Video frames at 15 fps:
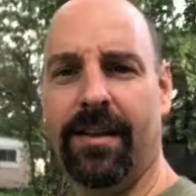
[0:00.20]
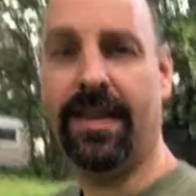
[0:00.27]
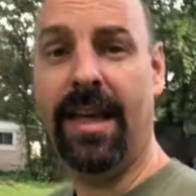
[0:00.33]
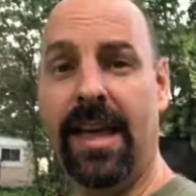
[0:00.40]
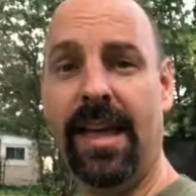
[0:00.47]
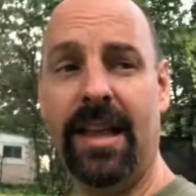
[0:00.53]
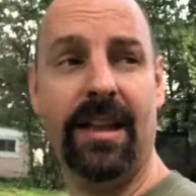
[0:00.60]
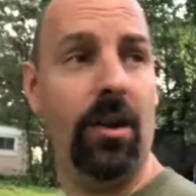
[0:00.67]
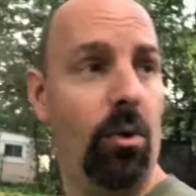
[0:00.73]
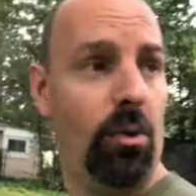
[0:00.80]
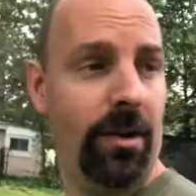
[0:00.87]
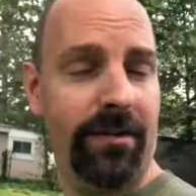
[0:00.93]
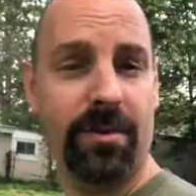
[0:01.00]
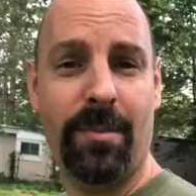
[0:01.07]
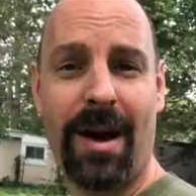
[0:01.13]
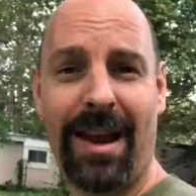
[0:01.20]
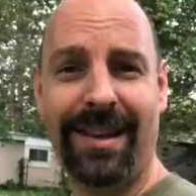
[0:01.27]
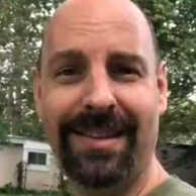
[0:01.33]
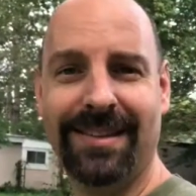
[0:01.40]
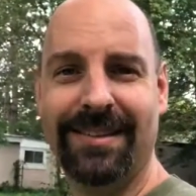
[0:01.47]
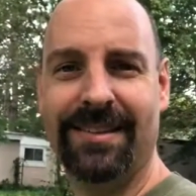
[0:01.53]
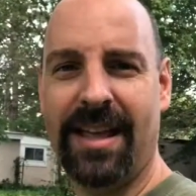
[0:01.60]
Hello
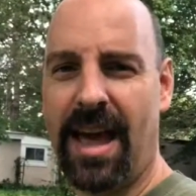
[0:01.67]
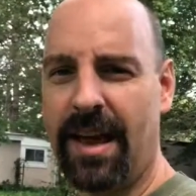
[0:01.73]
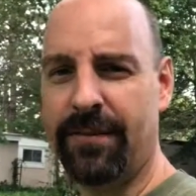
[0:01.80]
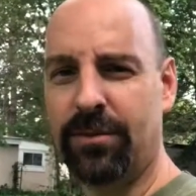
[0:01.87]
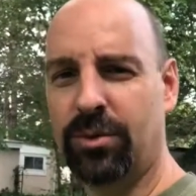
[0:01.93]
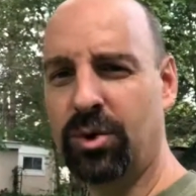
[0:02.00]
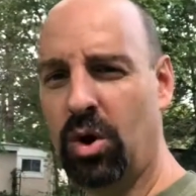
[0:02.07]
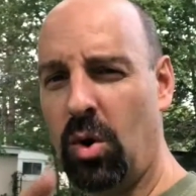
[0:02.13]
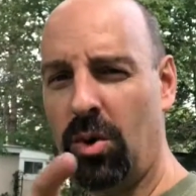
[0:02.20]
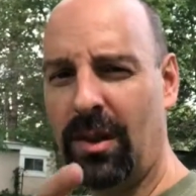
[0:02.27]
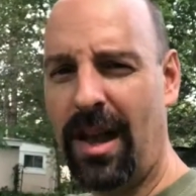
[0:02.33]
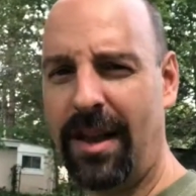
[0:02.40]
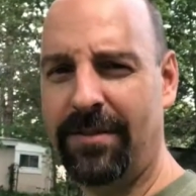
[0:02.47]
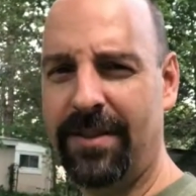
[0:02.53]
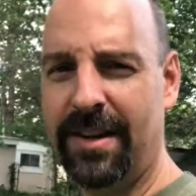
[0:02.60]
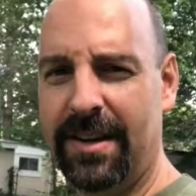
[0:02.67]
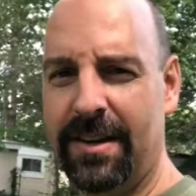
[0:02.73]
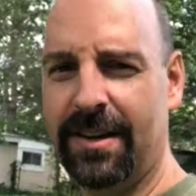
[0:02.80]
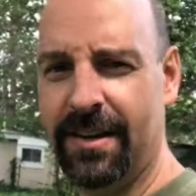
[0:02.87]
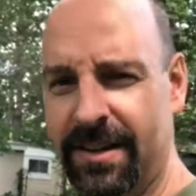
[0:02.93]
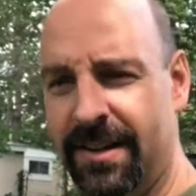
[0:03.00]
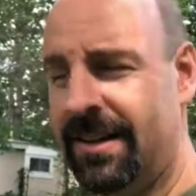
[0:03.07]
everybody, Adam from Grow Life here.
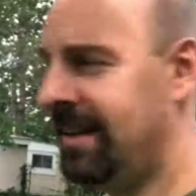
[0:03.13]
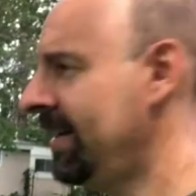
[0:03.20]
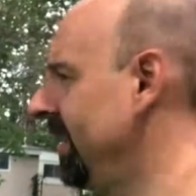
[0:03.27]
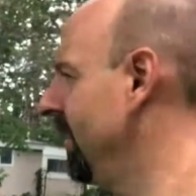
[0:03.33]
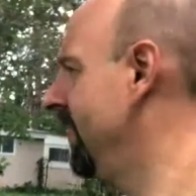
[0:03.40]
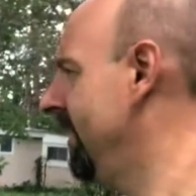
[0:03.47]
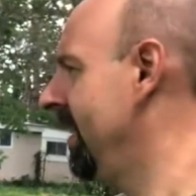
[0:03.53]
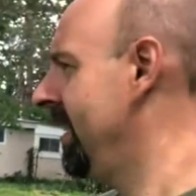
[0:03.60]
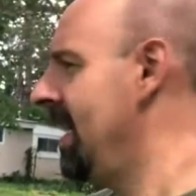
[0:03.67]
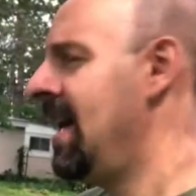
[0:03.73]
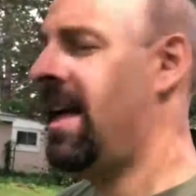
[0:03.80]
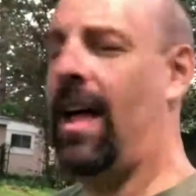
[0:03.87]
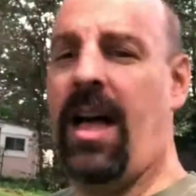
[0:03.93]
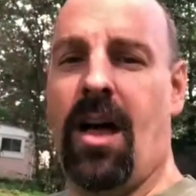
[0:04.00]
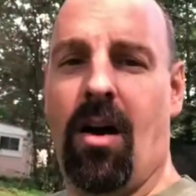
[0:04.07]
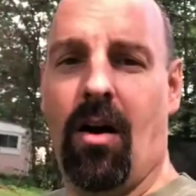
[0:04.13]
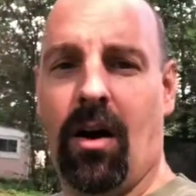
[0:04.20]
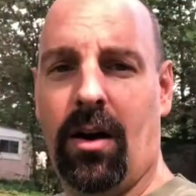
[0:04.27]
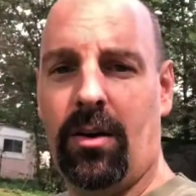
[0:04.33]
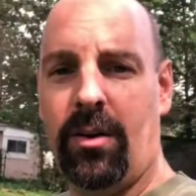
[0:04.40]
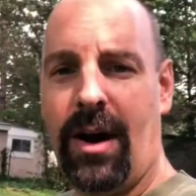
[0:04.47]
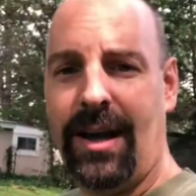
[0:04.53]

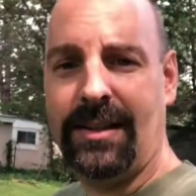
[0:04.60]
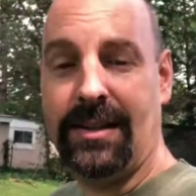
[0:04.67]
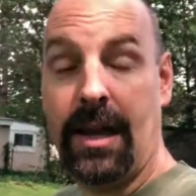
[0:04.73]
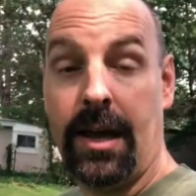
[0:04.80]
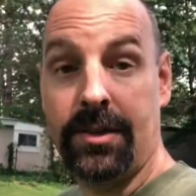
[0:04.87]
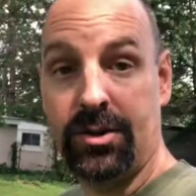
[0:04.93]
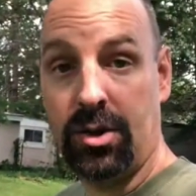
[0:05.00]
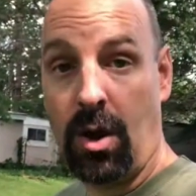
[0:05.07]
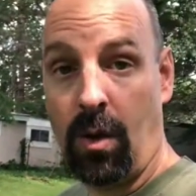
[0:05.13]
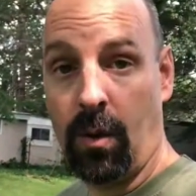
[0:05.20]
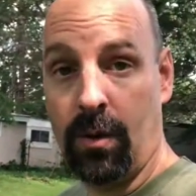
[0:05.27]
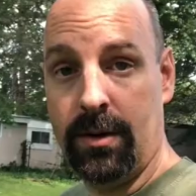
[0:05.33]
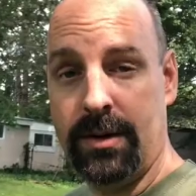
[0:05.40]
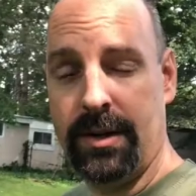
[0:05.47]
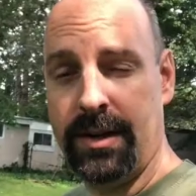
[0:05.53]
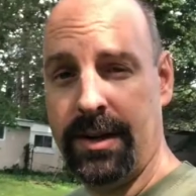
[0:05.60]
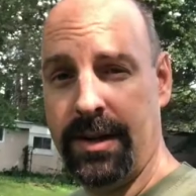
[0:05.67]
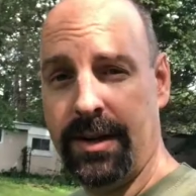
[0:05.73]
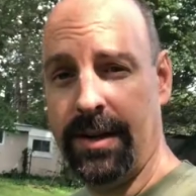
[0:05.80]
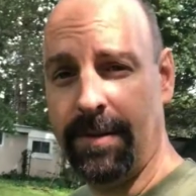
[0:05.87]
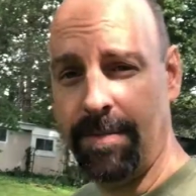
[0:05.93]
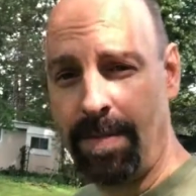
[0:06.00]
All right, so
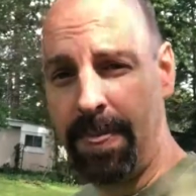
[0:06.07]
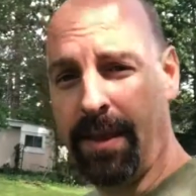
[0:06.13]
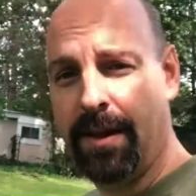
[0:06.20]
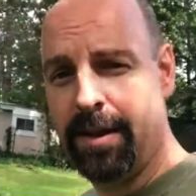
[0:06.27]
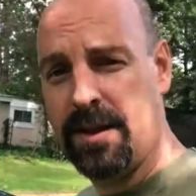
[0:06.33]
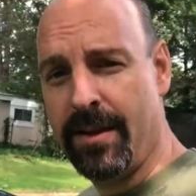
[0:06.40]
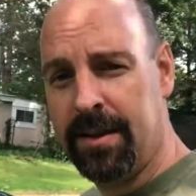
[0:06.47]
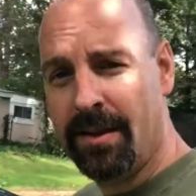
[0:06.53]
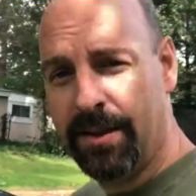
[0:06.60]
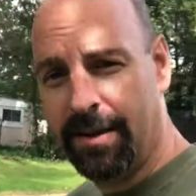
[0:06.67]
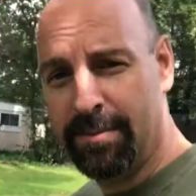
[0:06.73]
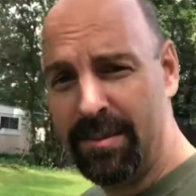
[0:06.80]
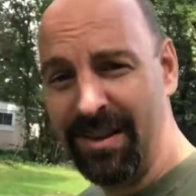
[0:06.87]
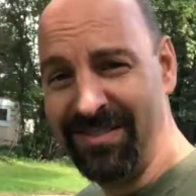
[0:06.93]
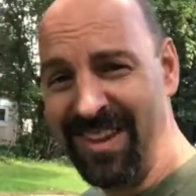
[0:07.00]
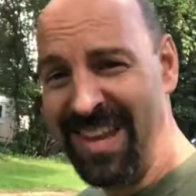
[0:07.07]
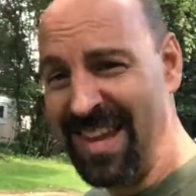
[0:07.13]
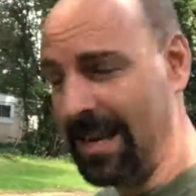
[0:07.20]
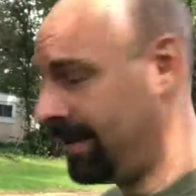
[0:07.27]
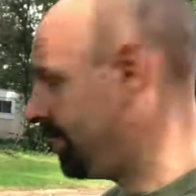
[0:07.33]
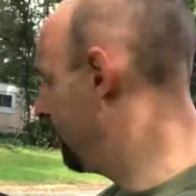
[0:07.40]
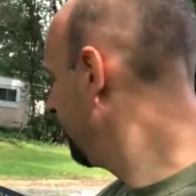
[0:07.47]
my van
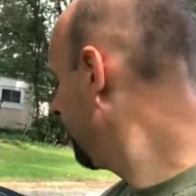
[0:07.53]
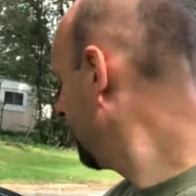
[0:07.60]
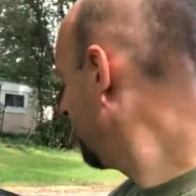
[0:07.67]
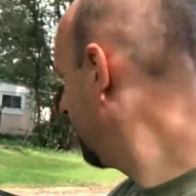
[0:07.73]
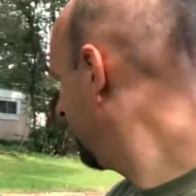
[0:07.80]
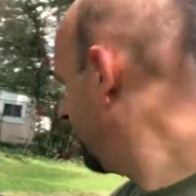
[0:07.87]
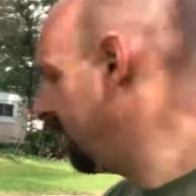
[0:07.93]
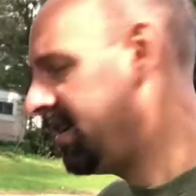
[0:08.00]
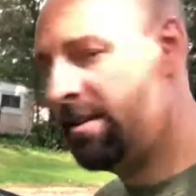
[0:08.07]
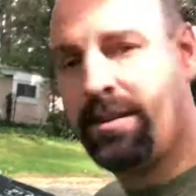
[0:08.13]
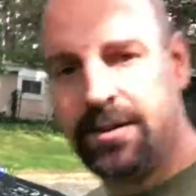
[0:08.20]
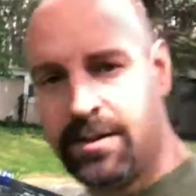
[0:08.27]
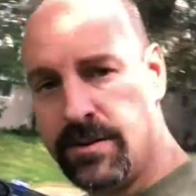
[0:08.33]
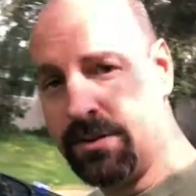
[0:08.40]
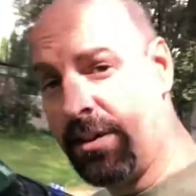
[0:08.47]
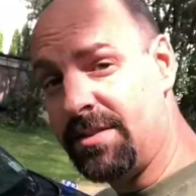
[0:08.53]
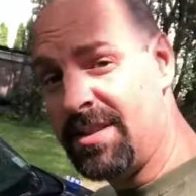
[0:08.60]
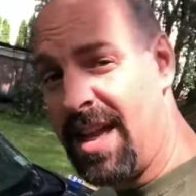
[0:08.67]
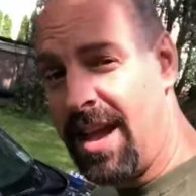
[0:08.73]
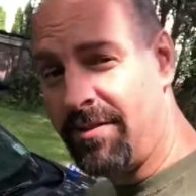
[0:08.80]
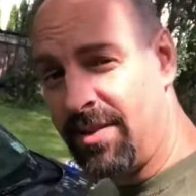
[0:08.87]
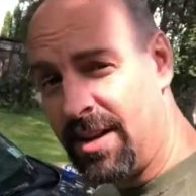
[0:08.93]
doesn't
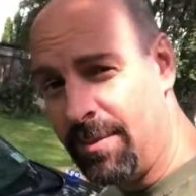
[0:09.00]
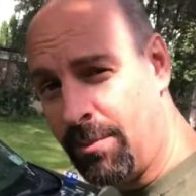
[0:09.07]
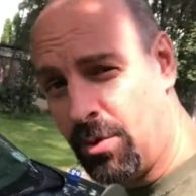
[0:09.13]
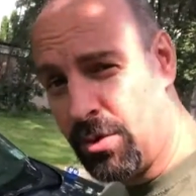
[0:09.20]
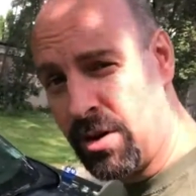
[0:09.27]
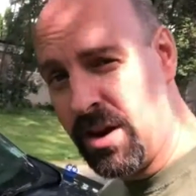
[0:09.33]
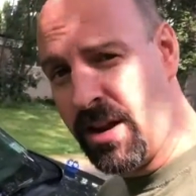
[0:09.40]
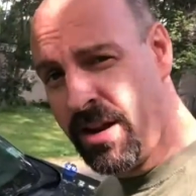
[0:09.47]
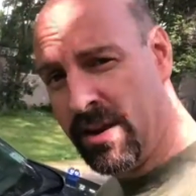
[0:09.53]
have any more